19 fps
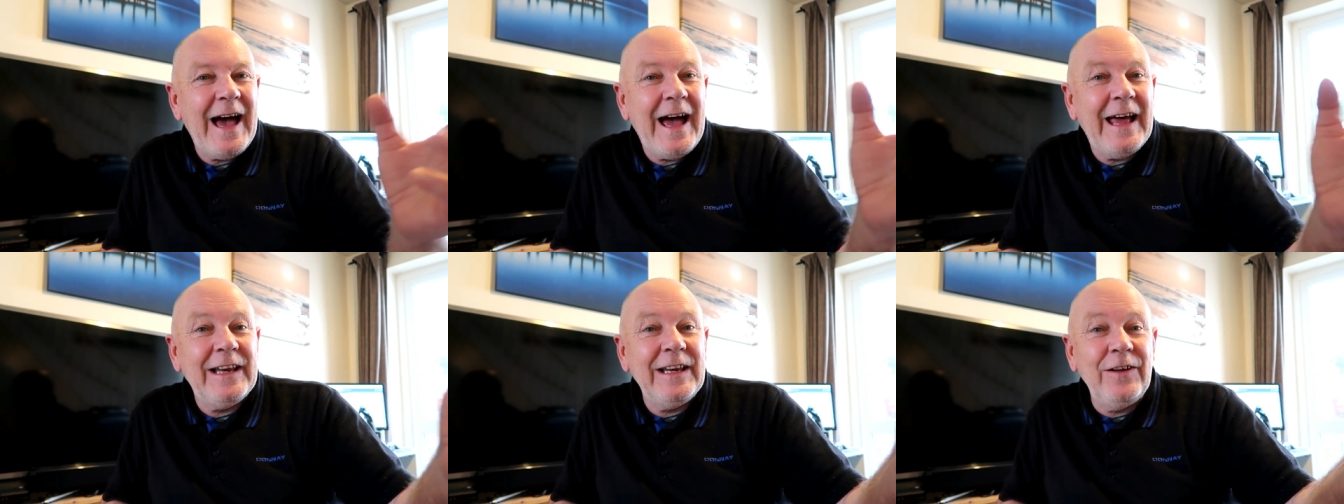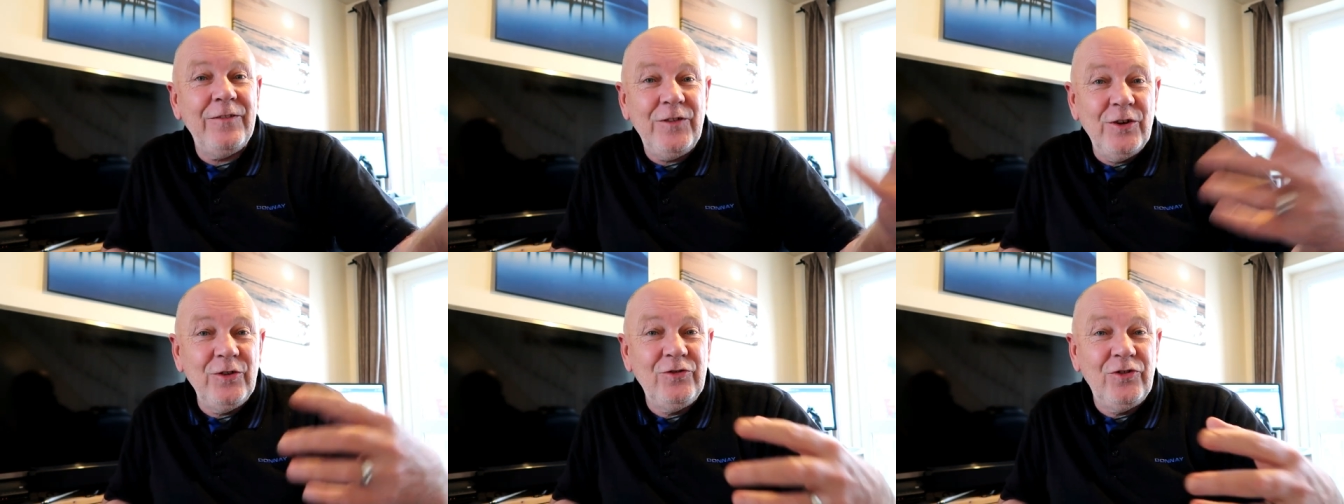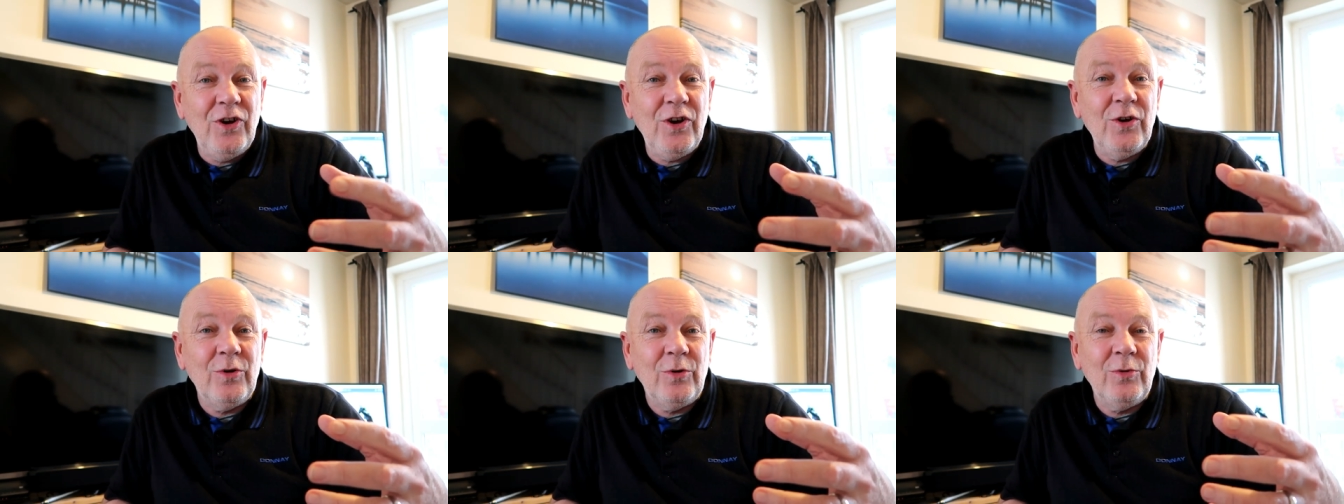and if you
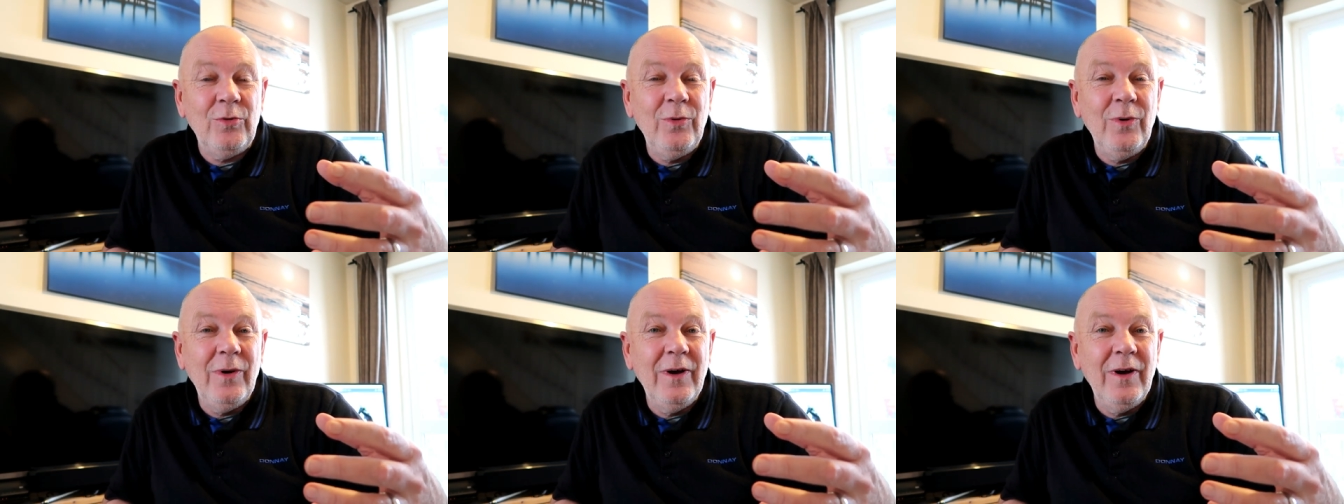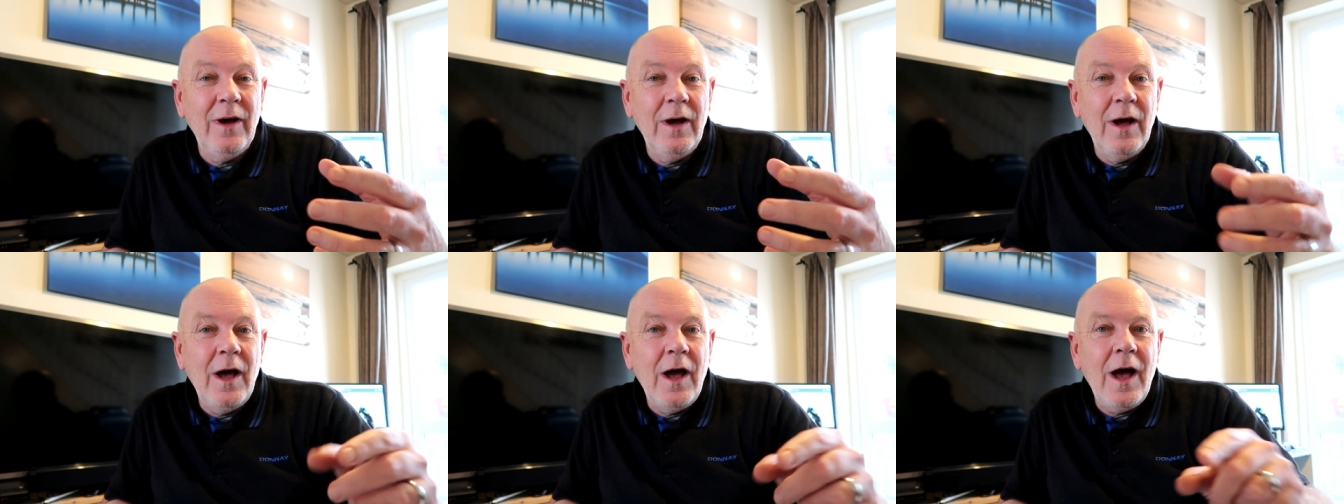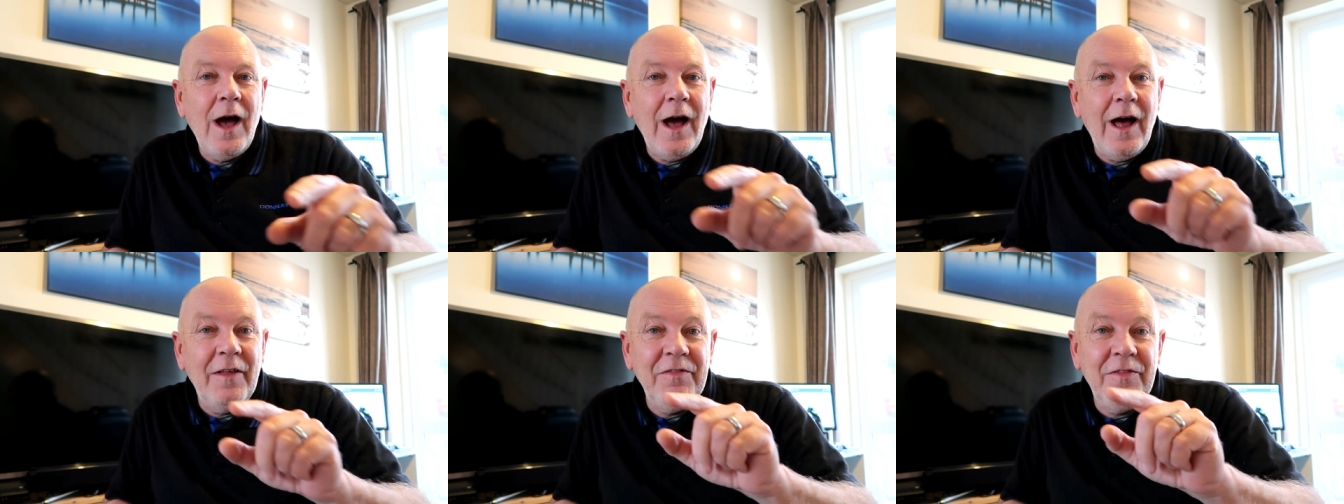do
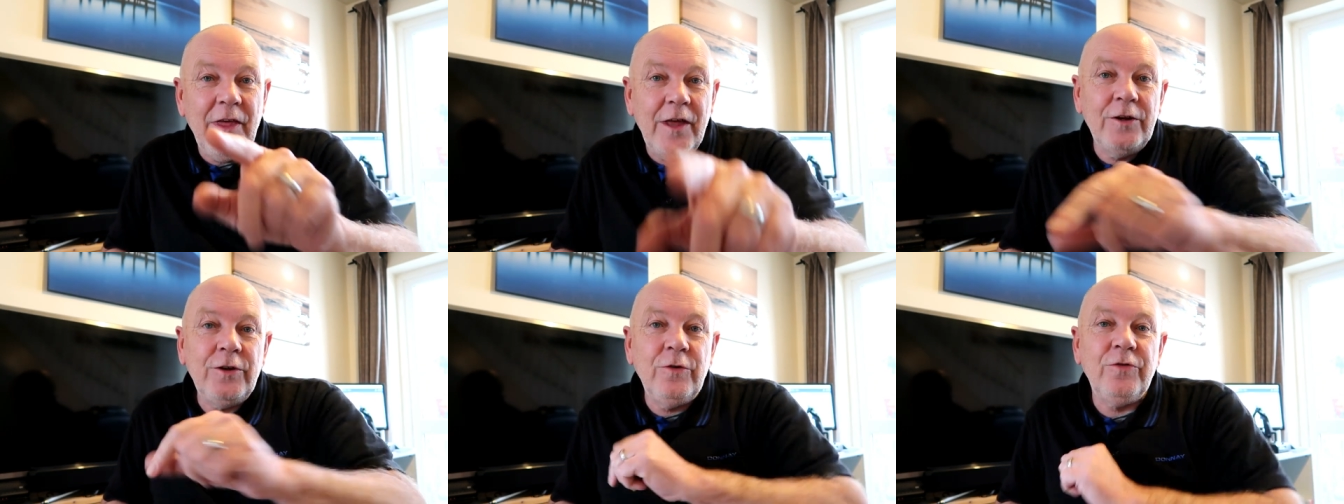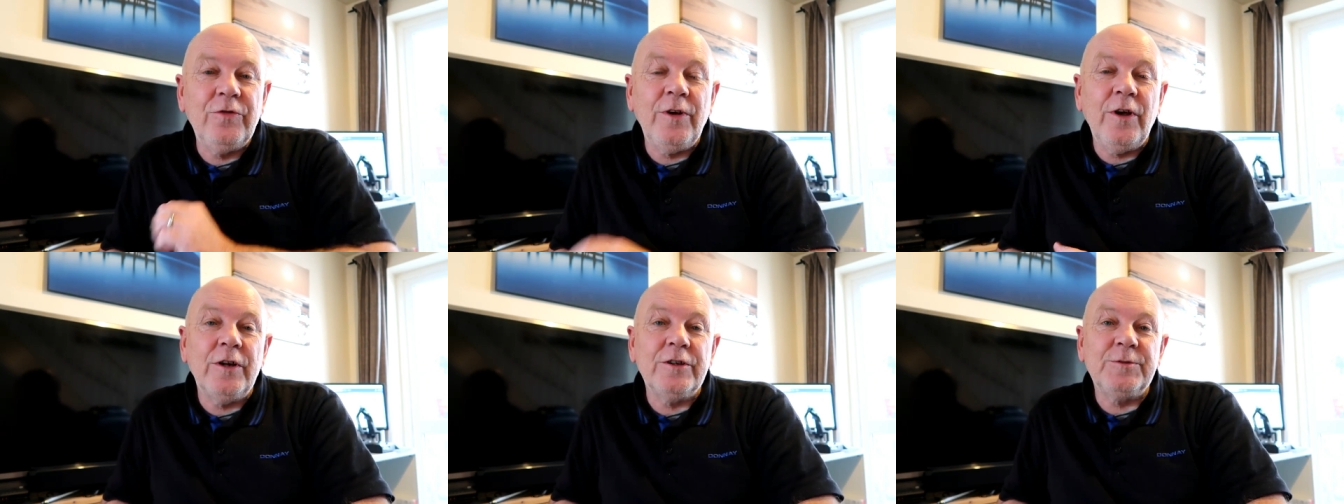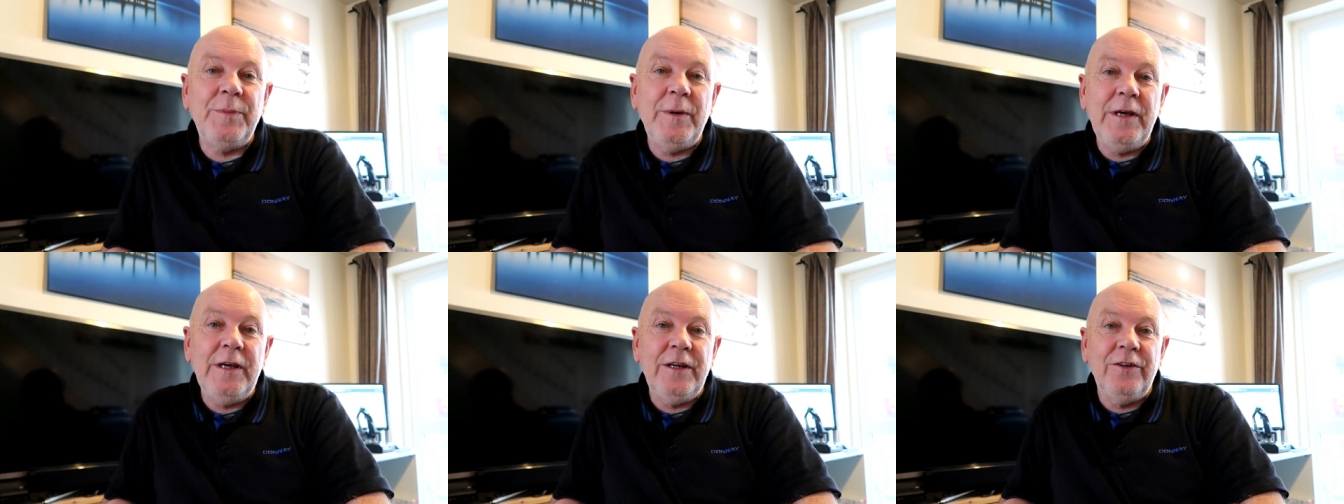and then you start
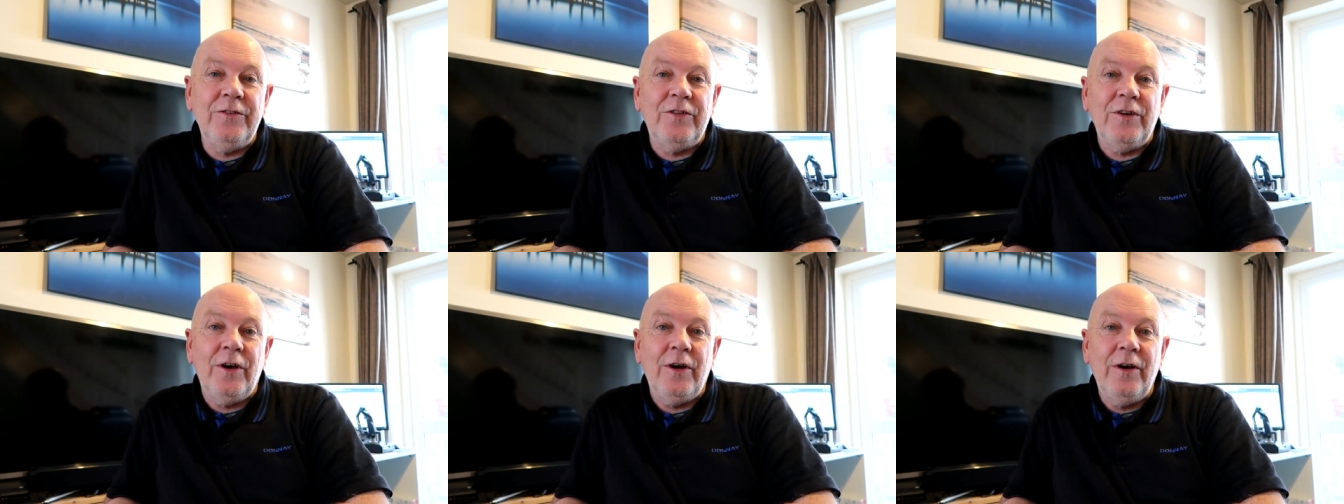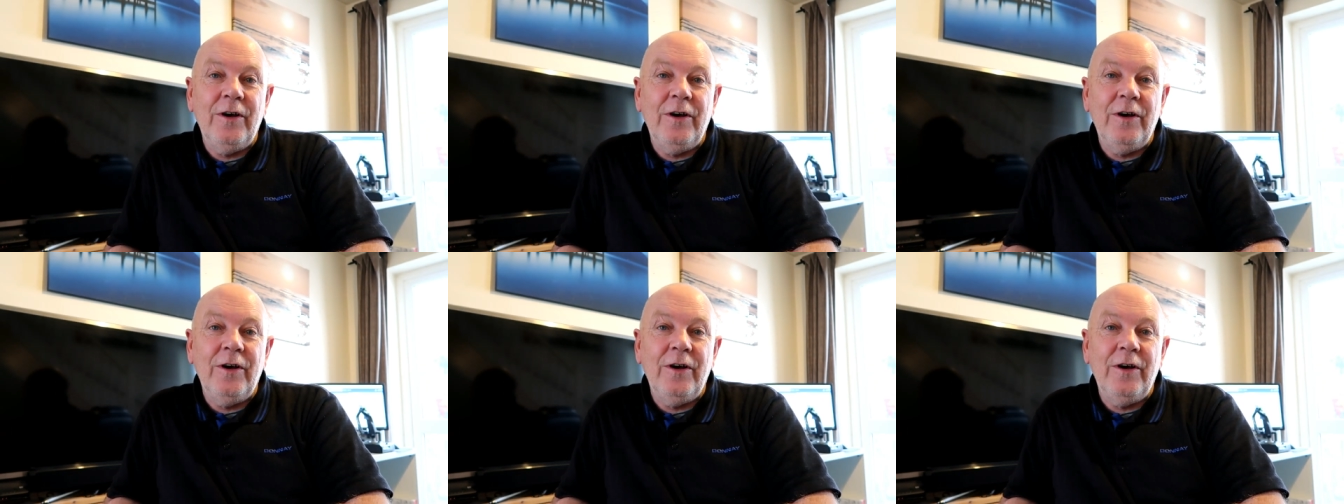speaking to